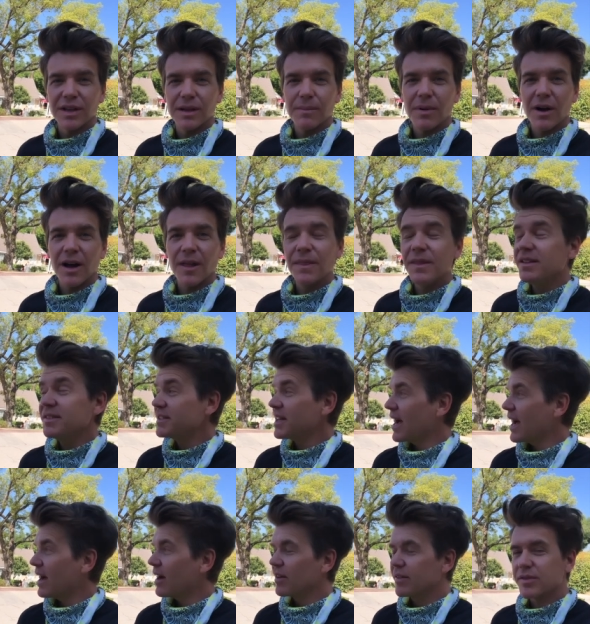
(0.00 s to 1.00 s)
he bought this
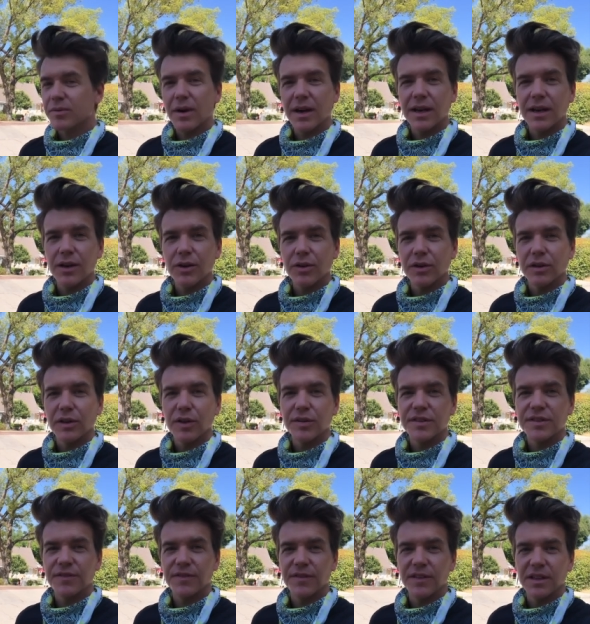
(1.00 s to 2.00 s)
house right here in
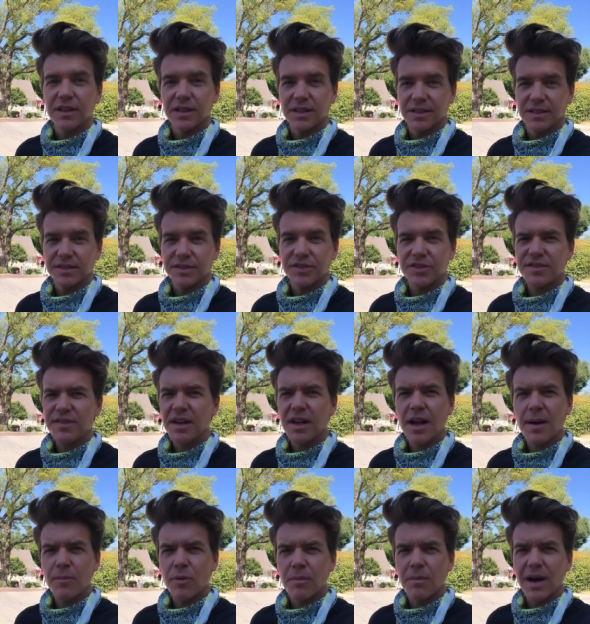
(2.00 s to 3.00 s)
Los Feliz, just a
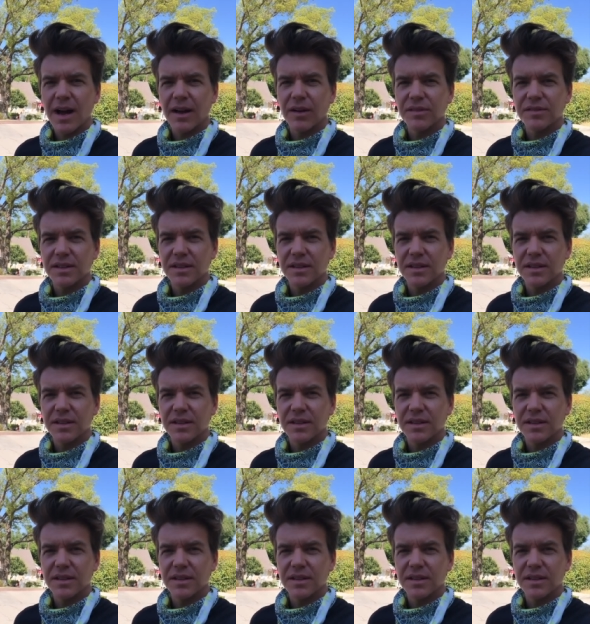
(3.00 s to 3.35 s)
couple miles